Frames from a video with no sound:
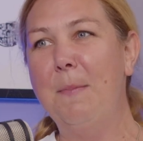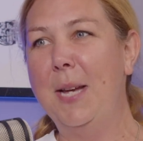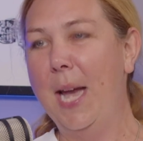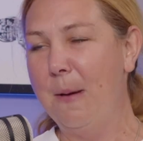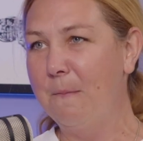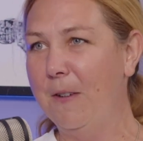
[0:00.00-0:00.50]

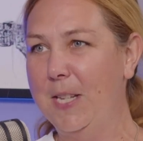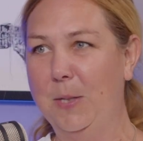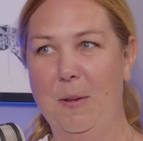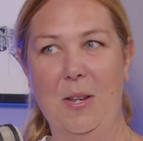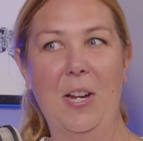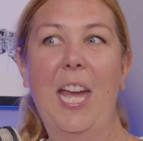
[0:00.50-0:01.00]
became friends
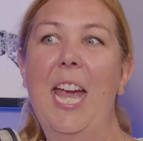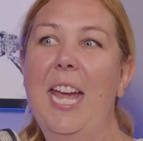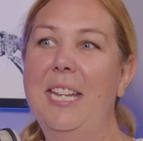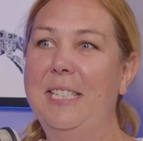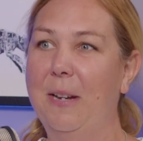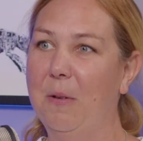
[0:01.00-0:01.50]
with her
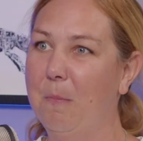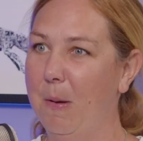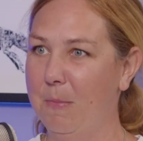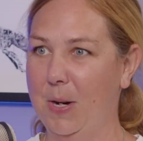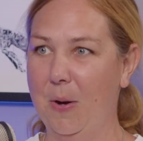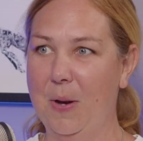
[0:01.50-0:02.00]
kids. I remember mm-hmm.